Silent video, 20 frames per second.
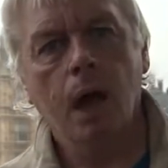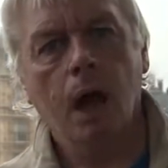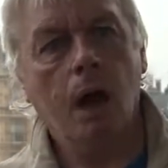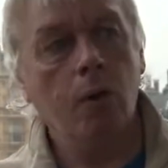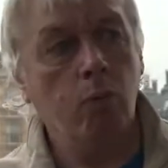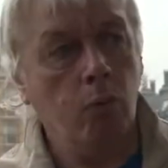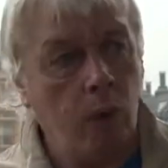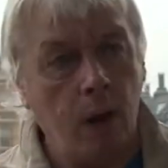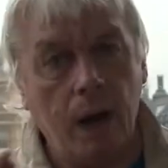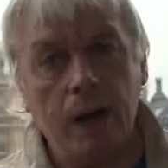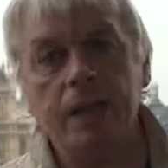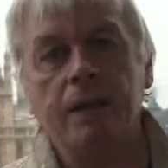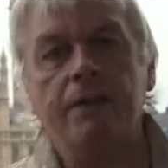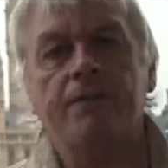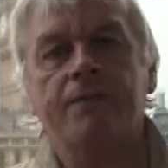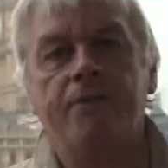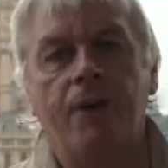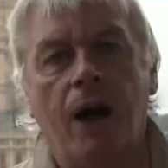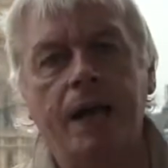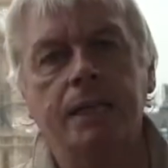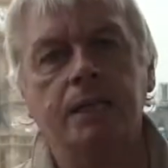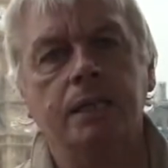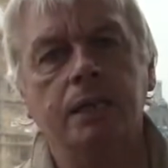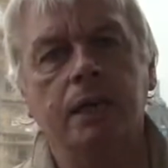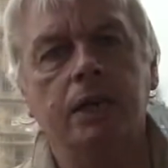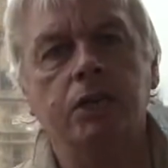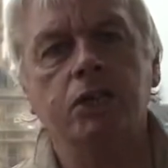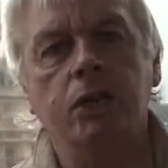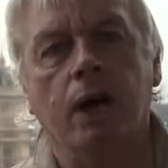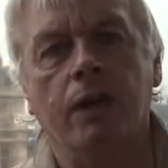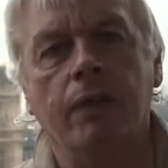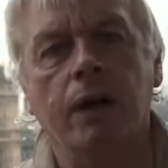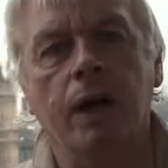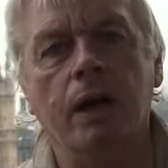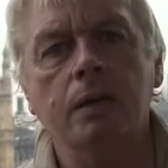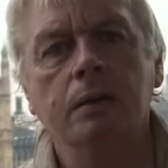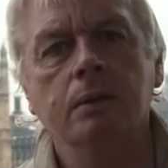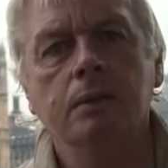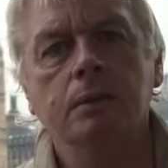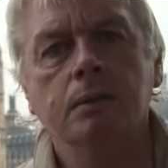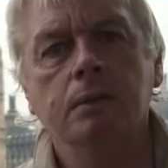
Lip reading: And while you're fighting each other,